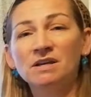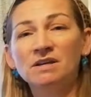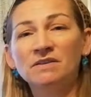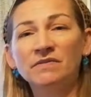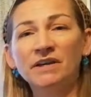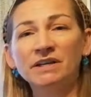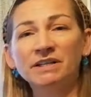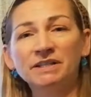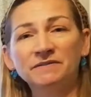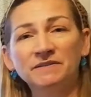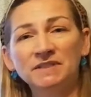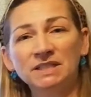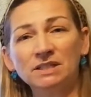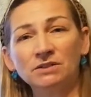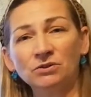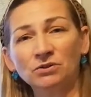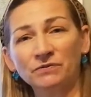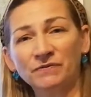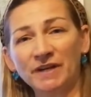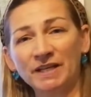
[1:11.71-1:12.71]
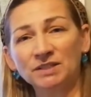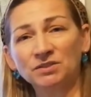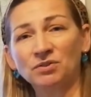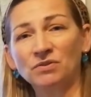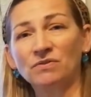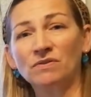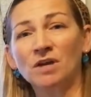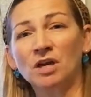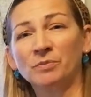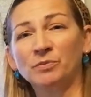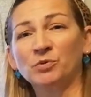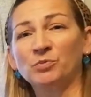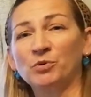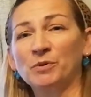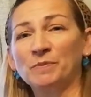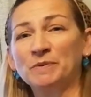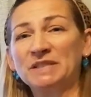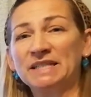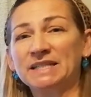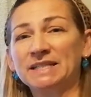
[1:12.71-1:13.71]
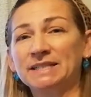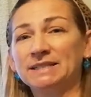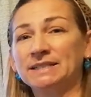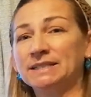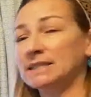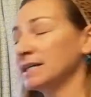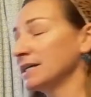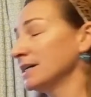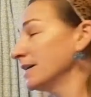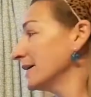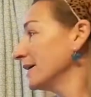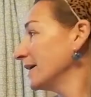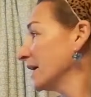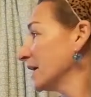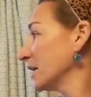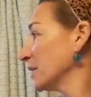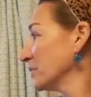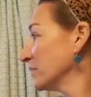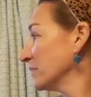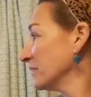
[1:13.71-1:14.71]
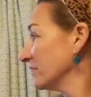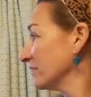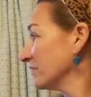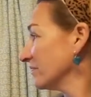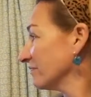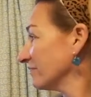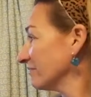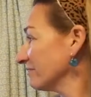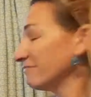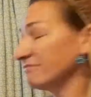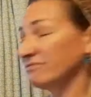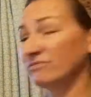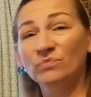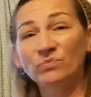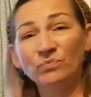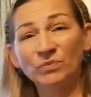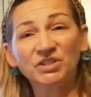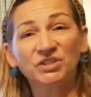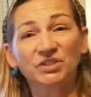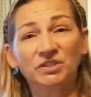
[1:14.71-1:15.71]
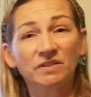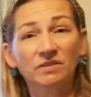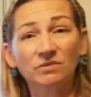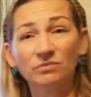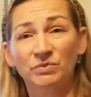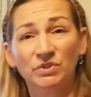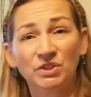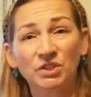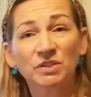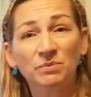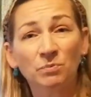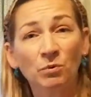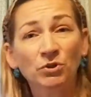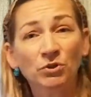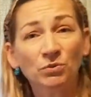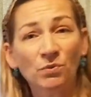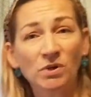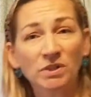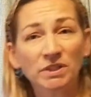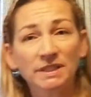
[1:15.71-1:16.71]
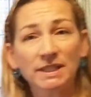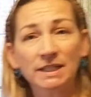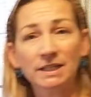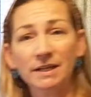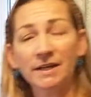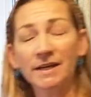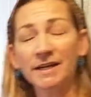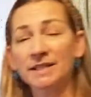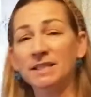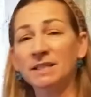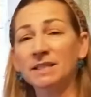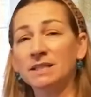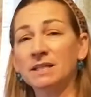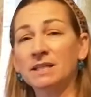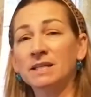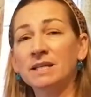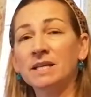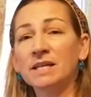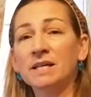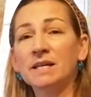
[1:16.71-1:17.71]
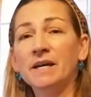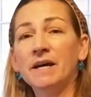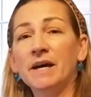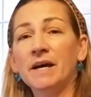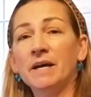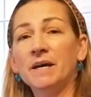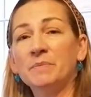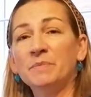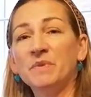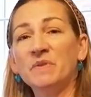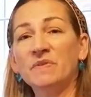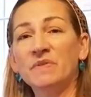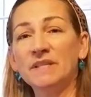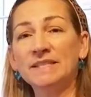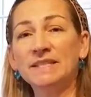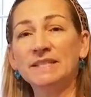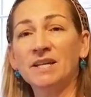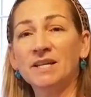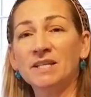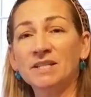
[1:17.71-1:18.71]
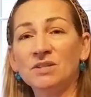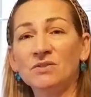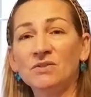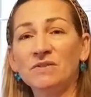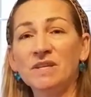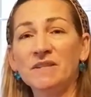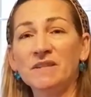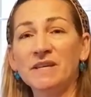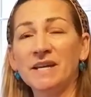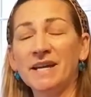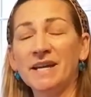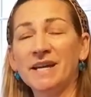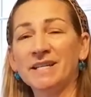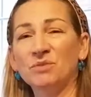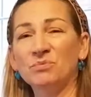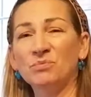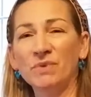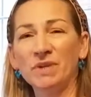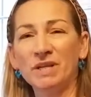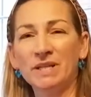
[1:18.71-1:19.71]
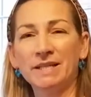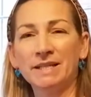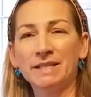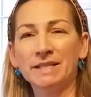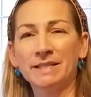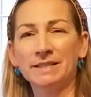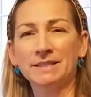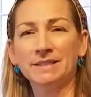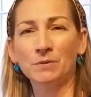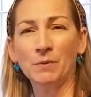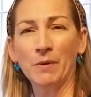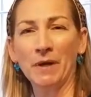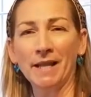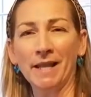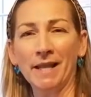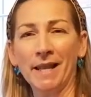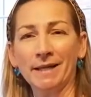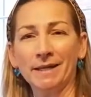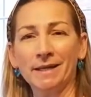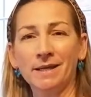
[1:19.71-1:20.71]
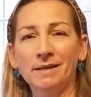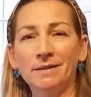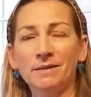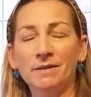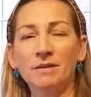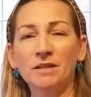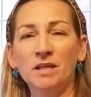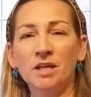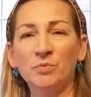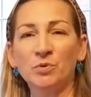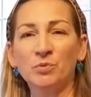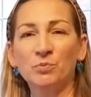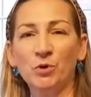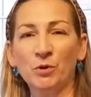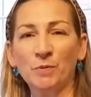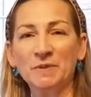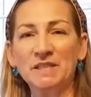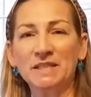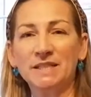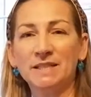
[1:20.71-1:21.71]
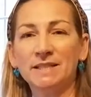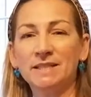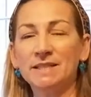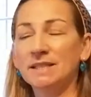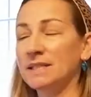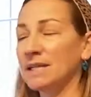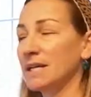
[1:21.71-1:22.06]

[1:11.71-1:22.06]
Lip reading: That gives it a lot of extra thermal properties, which is what you want in a curtain. This curtain, on the other hand, really is quite lacking in thermal properties.